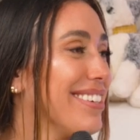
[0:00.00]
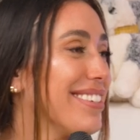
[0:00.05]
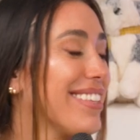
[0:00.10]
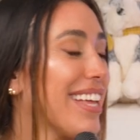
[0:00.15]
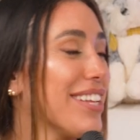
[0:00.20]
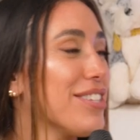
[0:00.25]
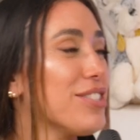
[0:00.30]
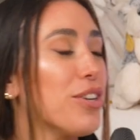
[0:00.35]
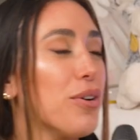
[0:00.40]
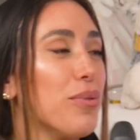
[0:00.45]

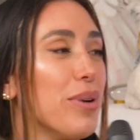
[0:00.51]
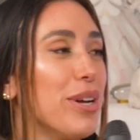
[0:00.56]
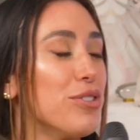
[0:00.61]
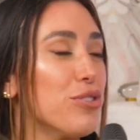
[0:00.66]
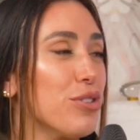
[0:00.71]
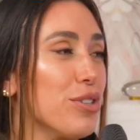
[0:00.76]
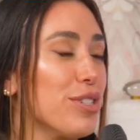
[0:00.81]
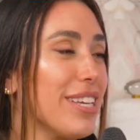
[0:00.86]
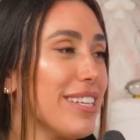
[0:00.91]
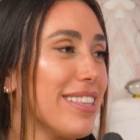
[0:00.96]
That's so
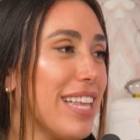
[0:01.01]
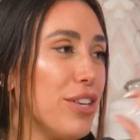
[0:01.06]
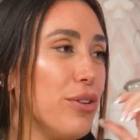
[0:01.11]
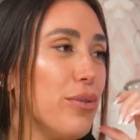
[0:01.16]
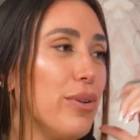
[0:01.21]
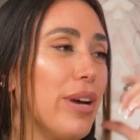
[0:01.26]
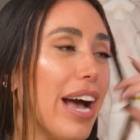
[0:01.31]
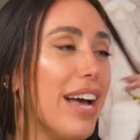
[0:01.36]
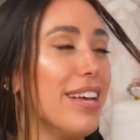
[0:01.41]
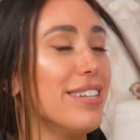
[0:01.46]
interesting that
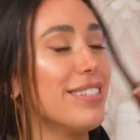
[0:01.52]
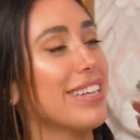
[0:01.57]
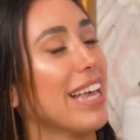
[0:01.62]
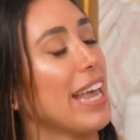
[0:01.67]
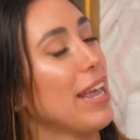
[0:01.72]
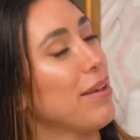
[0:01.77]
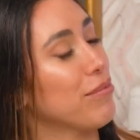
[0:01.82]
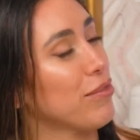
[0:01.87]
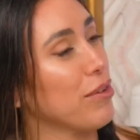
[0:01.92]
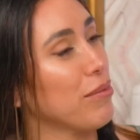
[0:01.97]
you guys
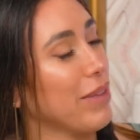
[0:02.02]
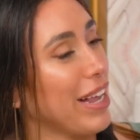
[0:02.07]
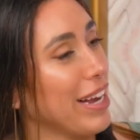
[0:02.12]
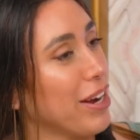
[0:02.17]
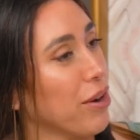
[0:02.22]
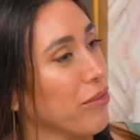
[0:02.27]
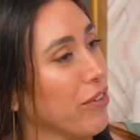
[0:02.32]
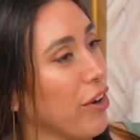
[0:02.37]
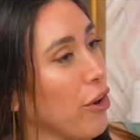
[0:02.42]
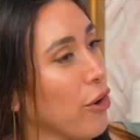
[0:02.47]
came from like
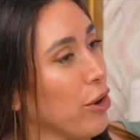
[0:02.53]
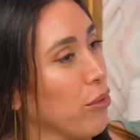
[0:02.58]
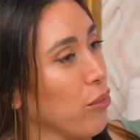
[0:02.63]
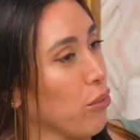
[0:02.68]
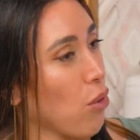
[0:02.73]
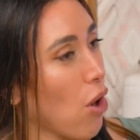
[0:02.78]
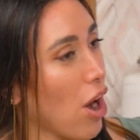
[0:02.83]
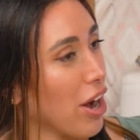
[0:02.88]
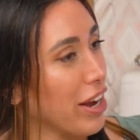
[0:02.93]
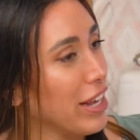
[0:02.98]
a very
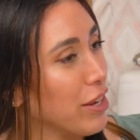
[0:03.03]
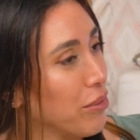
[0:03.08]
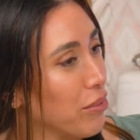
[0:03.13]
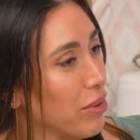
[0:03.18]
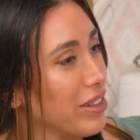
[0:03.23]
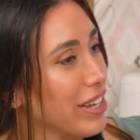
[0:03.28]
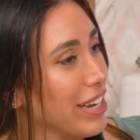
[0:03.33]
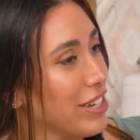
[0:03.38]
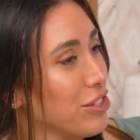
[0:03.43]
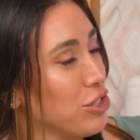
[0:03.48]
rocky
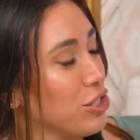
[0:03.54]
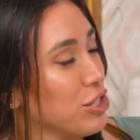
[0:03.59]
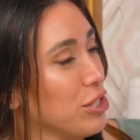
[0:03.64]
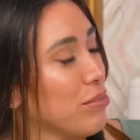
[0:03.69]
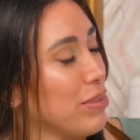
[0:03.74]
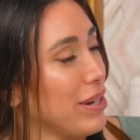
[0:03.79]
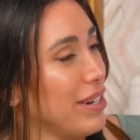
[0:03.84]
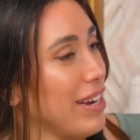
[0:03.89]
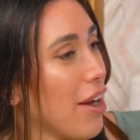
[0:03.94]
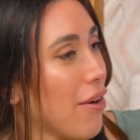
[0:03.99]

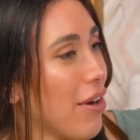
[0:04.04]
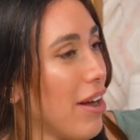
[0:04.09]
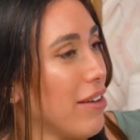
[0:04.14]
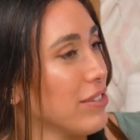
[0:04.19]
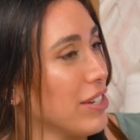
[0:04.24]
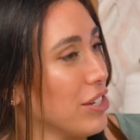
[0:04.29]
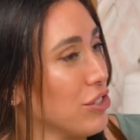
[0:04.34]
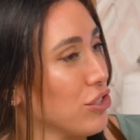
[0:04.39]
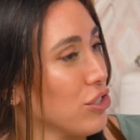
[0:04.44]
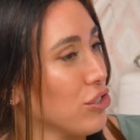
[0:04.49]
relationship and now have
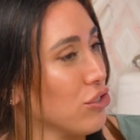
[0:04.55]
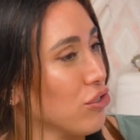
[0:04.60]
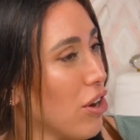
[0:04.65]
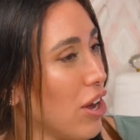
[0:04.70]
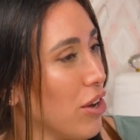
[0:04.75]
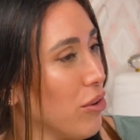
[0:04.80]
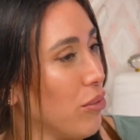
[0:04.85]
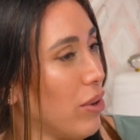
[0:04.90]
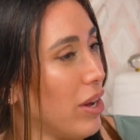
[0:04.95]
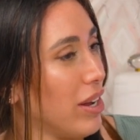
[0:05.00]
such a
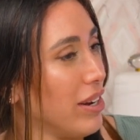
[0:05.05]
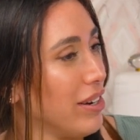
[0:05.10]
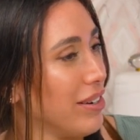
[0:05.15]
strong one.